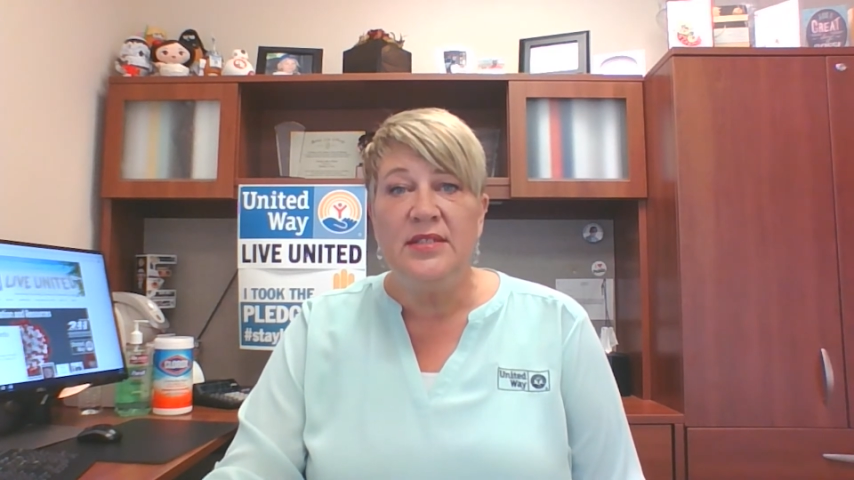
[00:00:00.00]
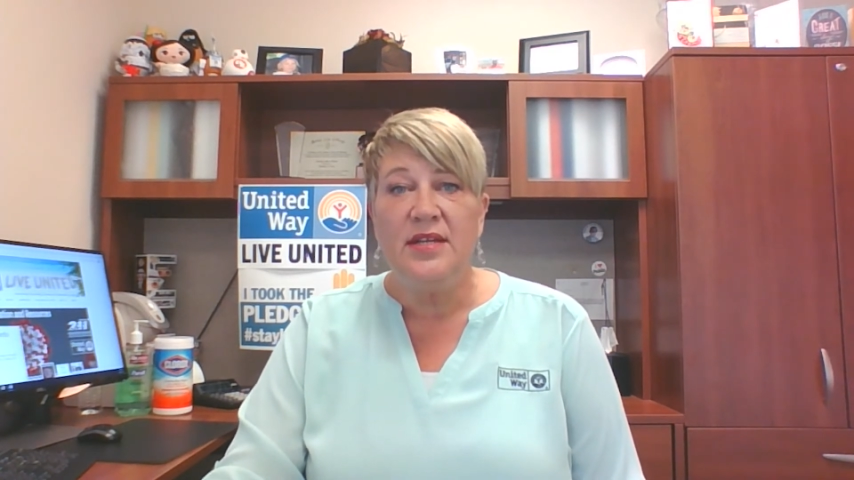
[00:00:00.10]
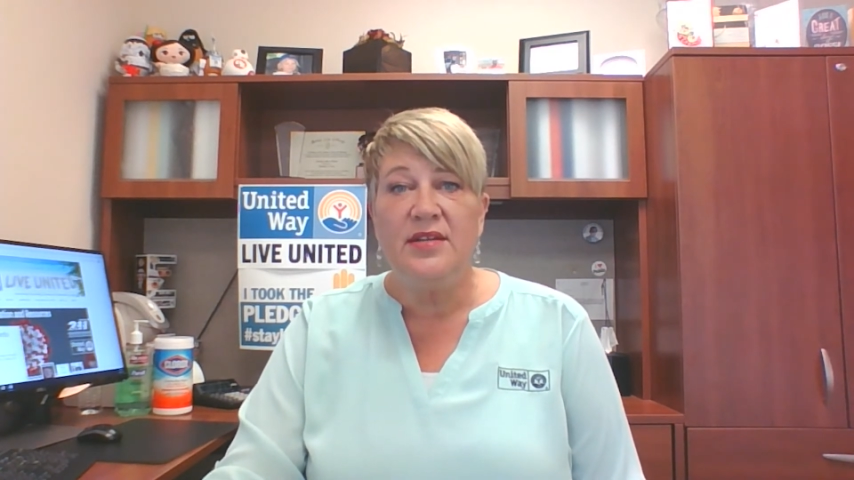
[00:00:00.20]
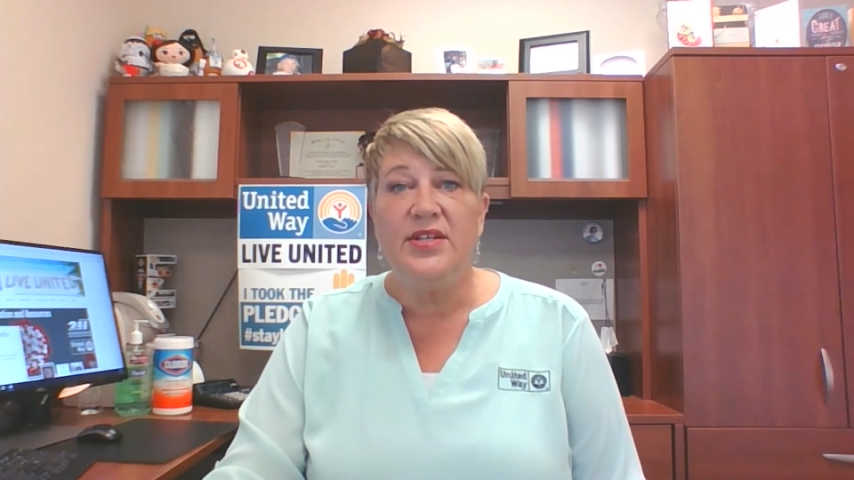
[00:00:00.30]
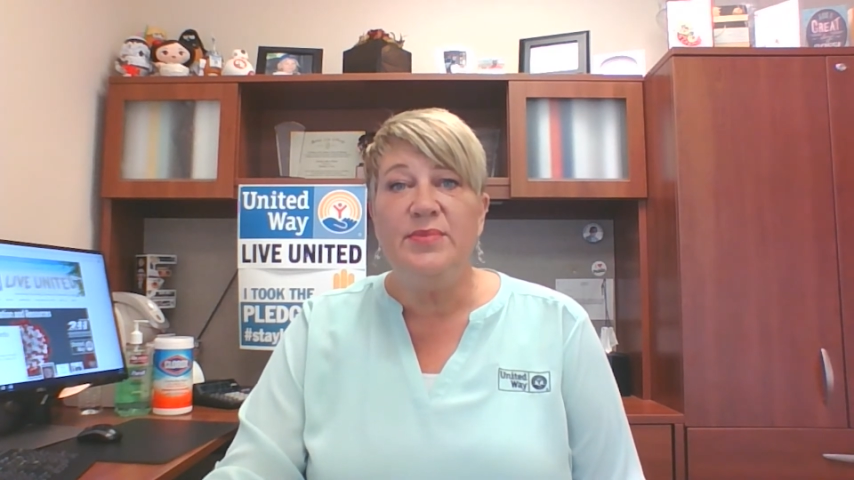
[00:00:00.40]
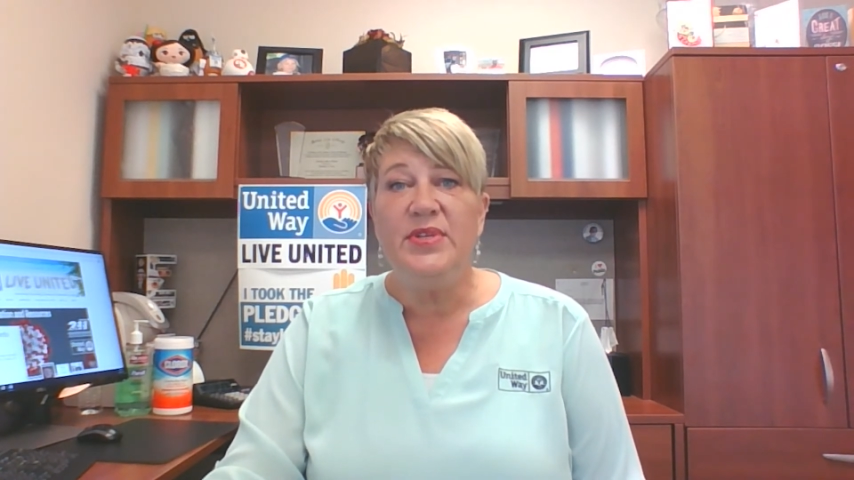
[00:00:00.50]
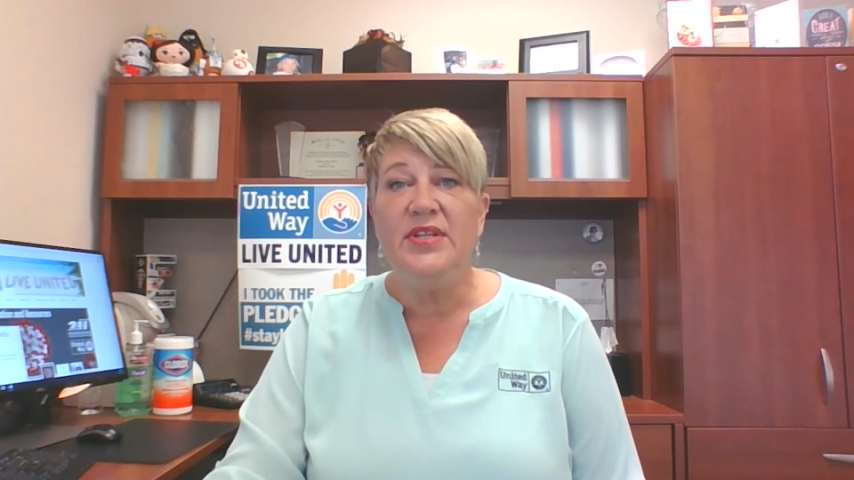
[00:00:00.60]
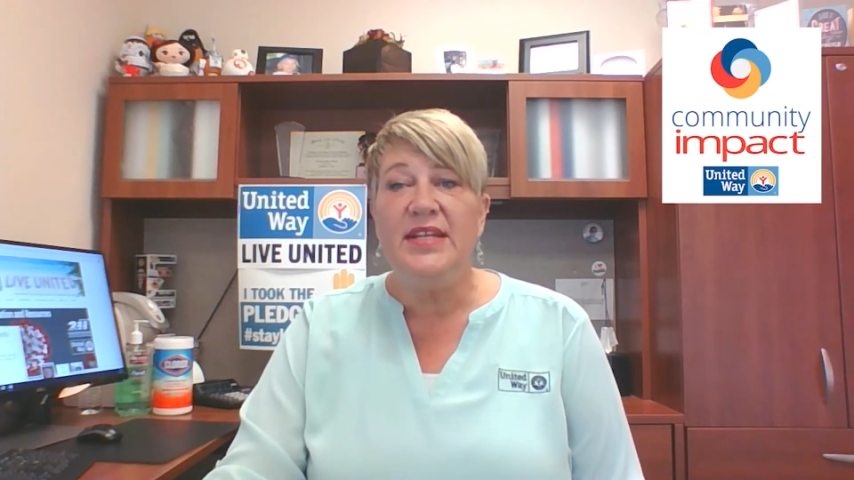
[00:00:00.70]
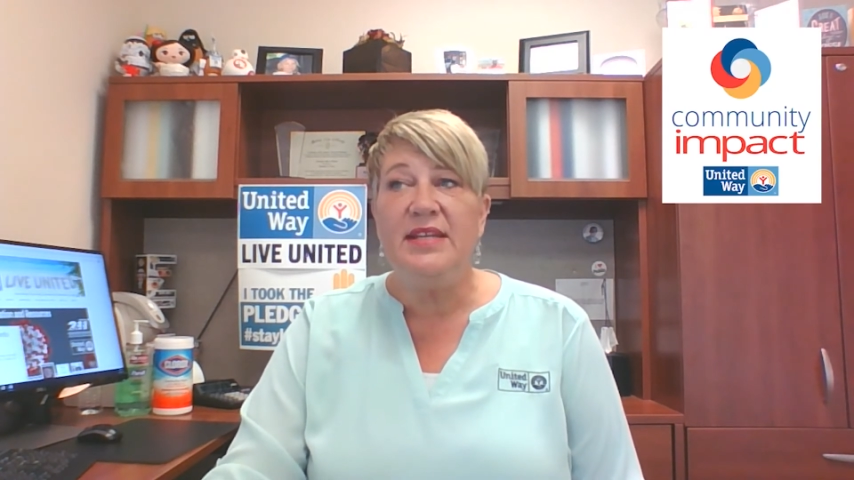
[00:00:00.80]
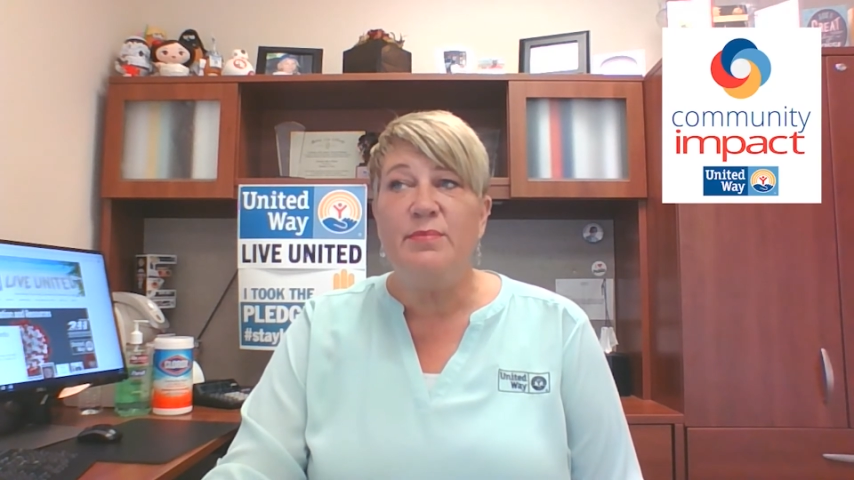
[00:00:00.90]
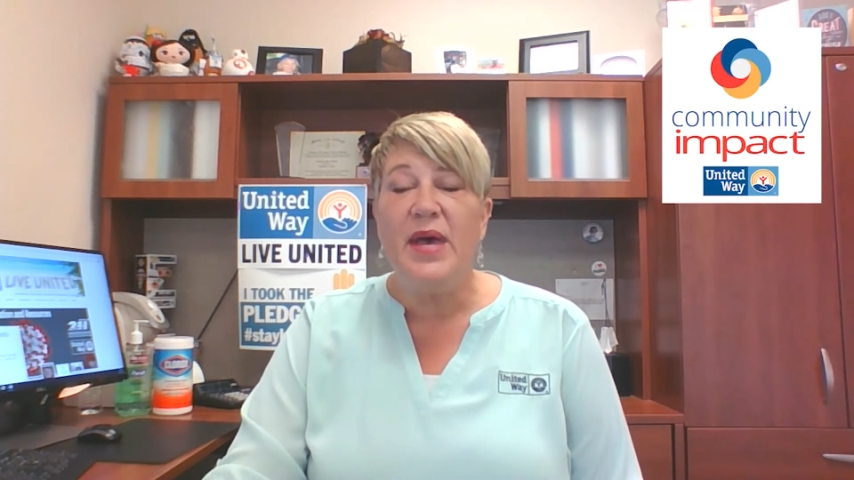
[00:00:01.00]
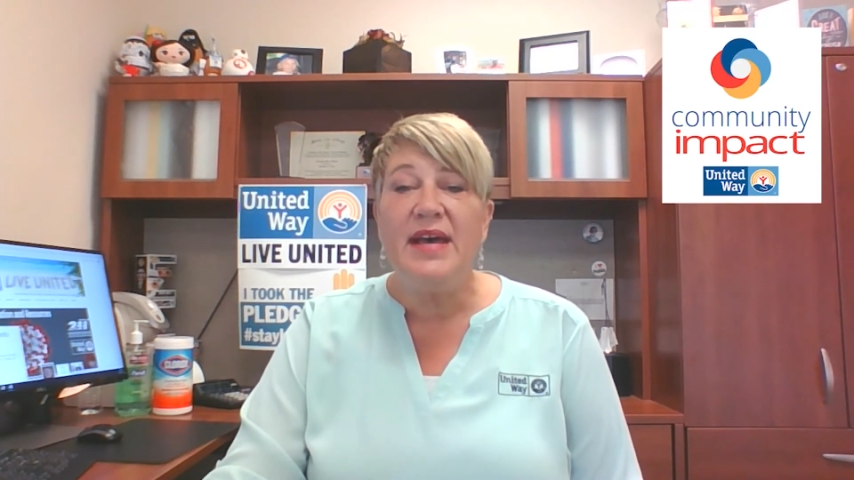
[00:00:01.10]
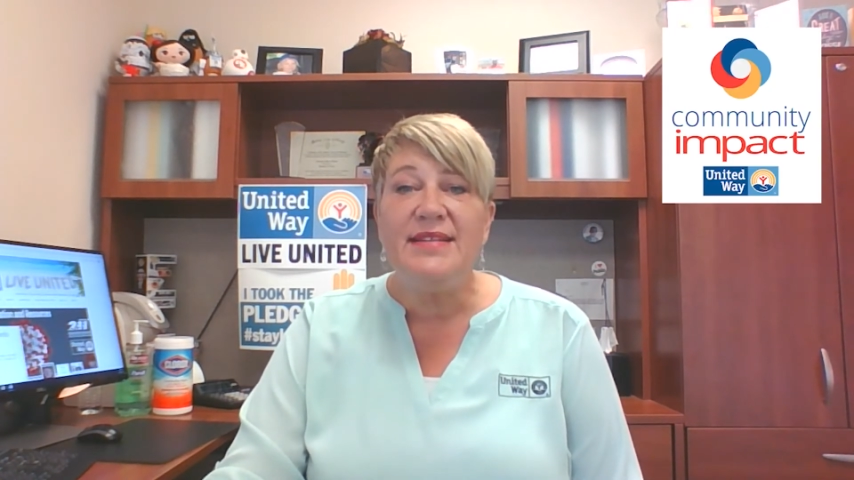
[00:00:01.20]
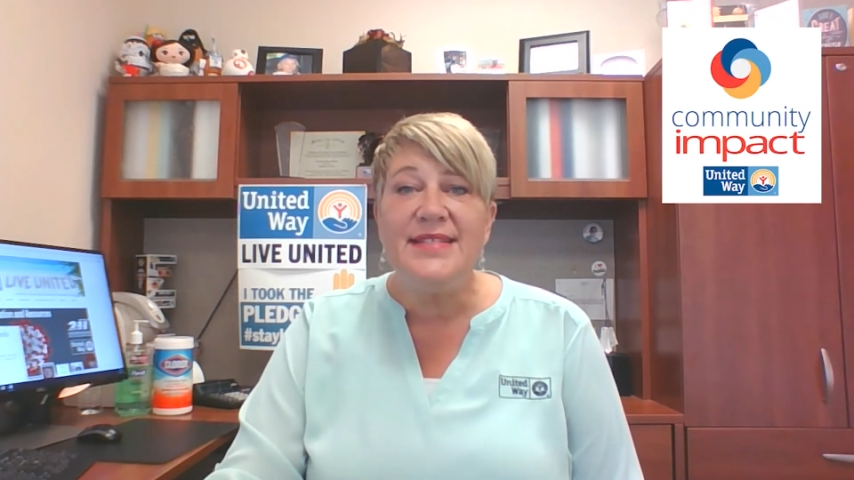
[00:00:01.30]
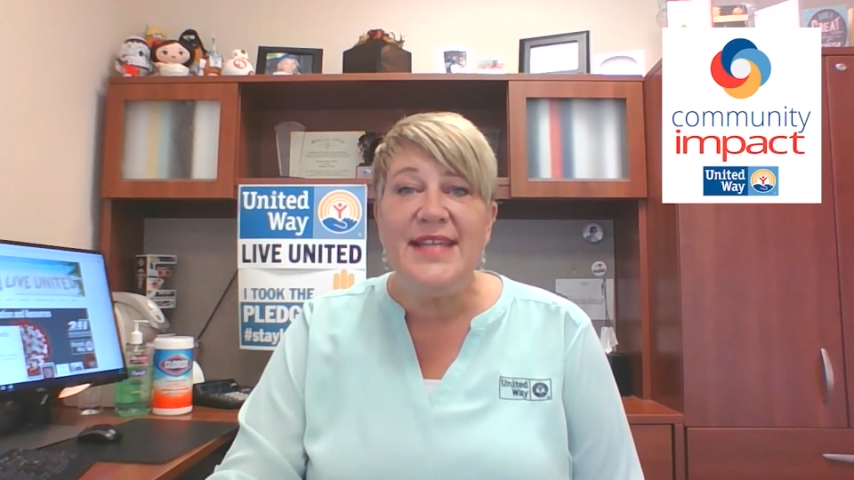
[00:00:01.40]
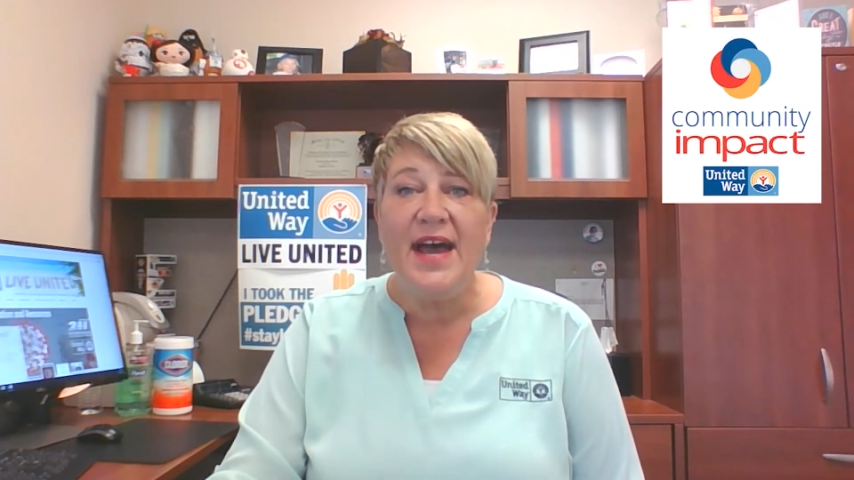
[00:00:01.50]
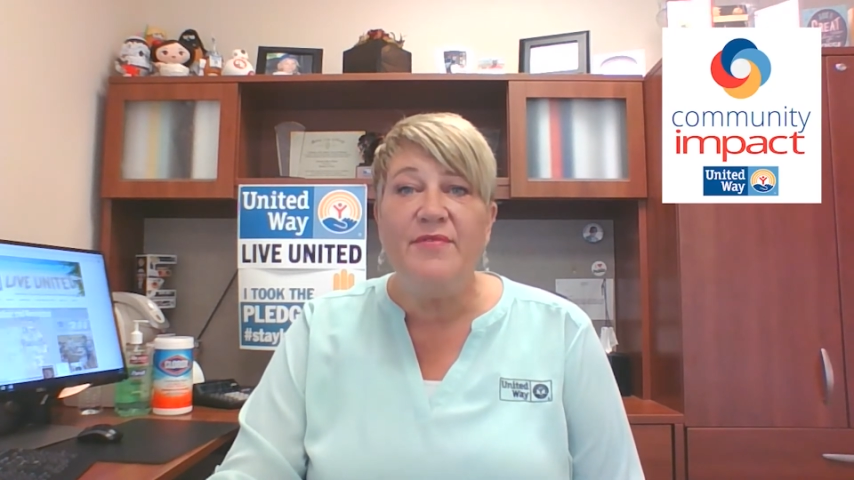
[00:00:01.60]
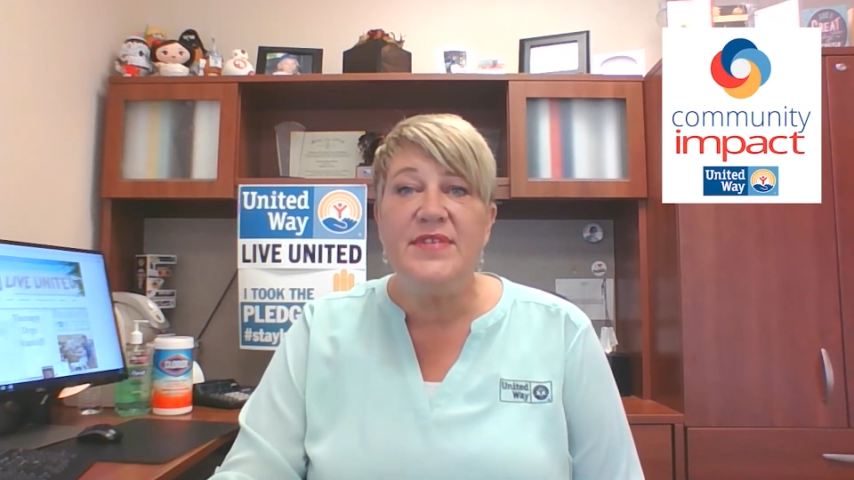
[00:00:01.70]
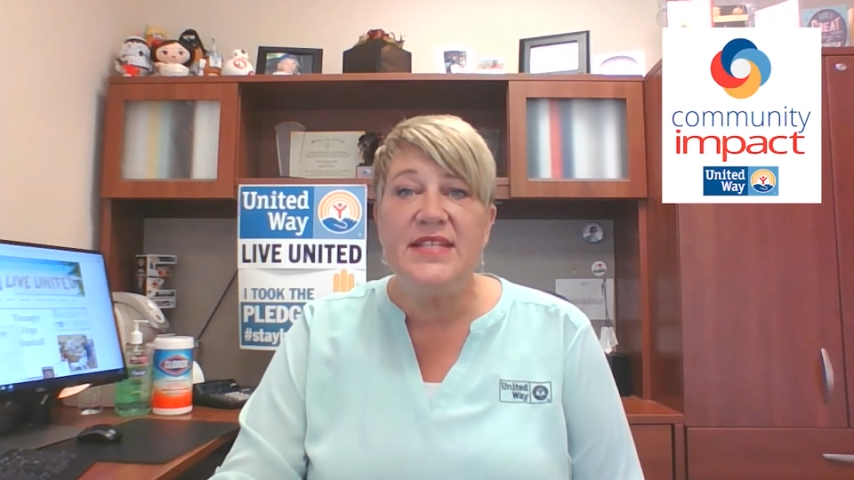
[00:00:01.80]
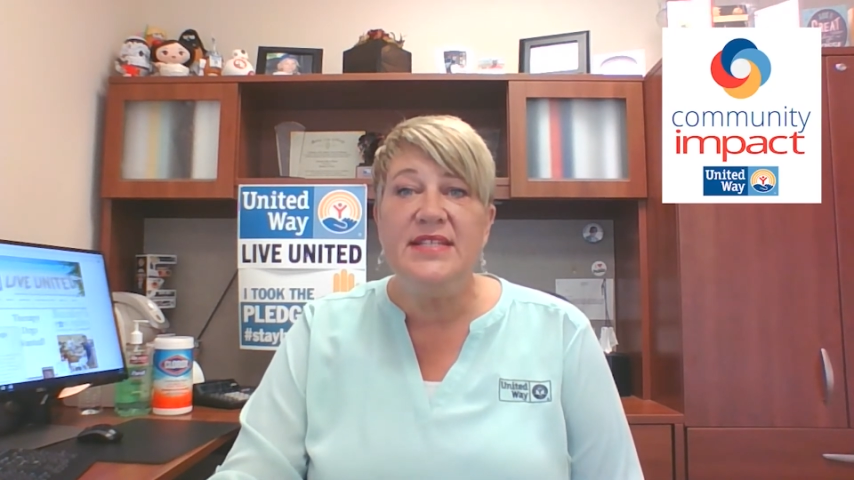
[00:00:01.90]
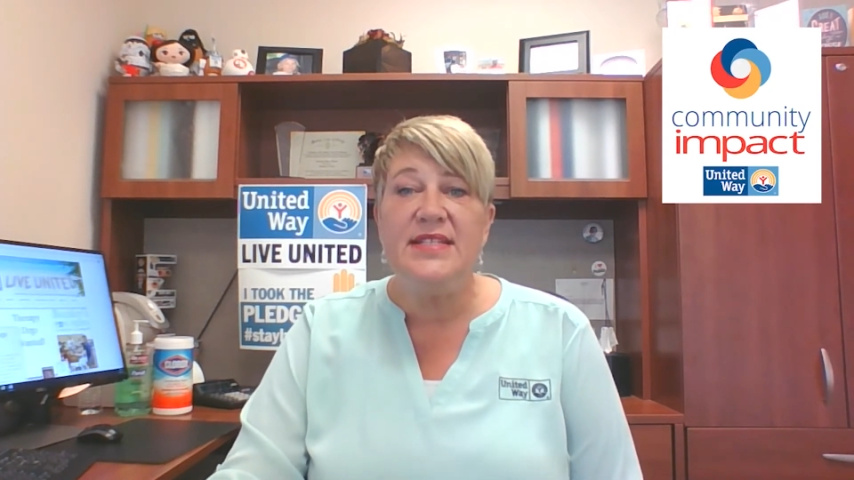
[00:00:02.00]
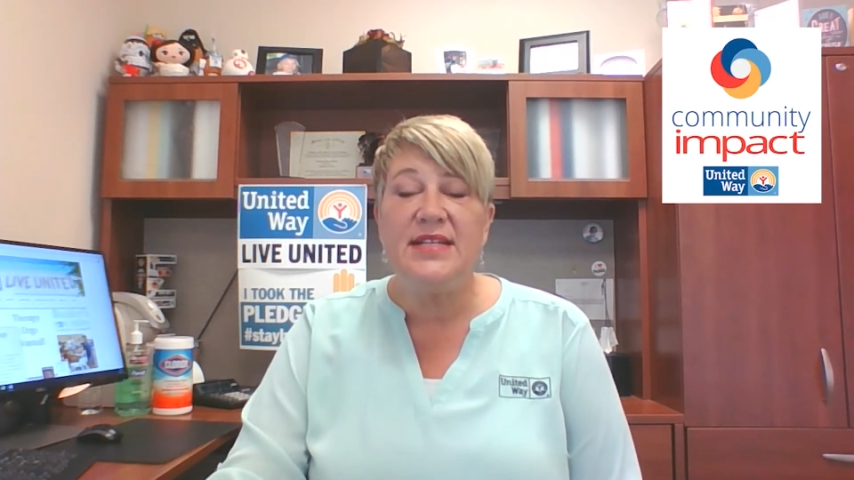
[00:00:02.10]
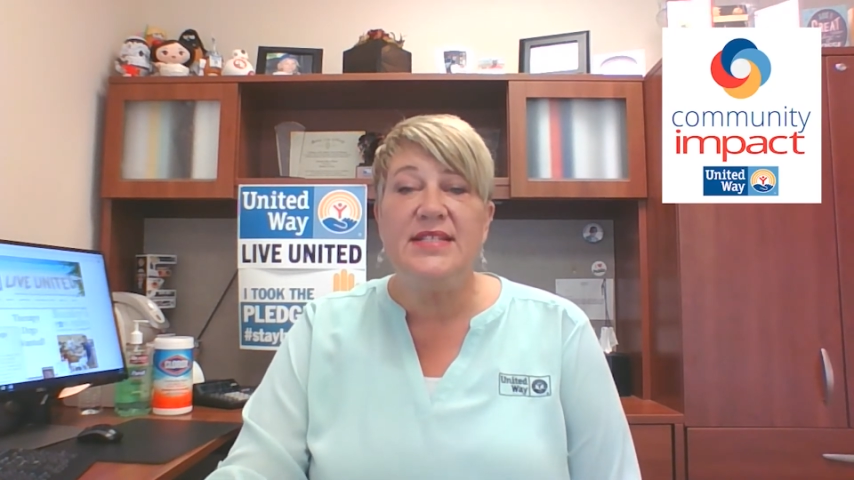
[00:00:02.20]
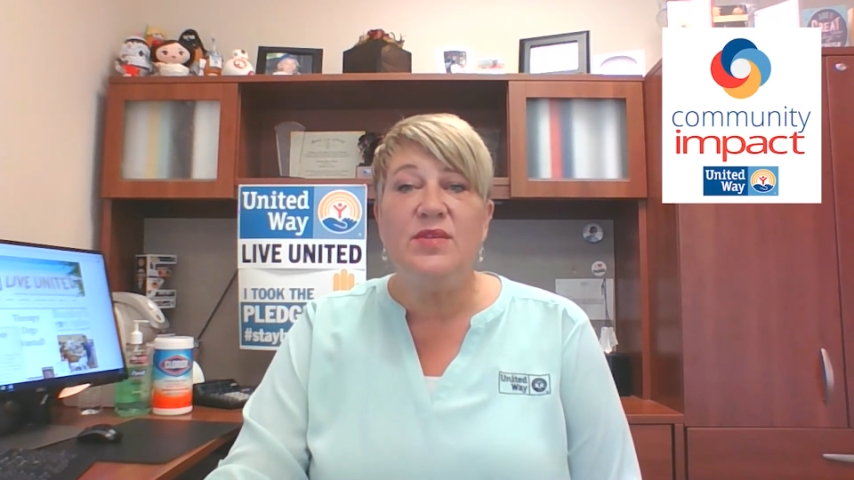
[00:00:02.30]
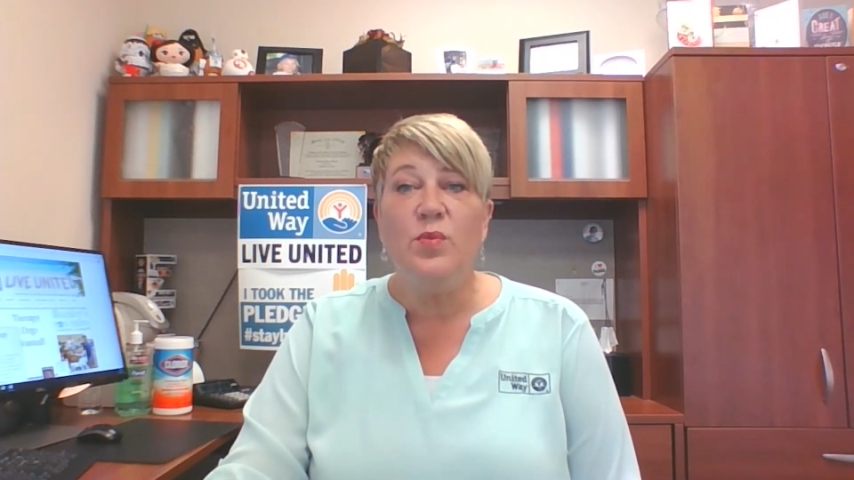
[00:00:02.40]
And our Community Impact staff is conducting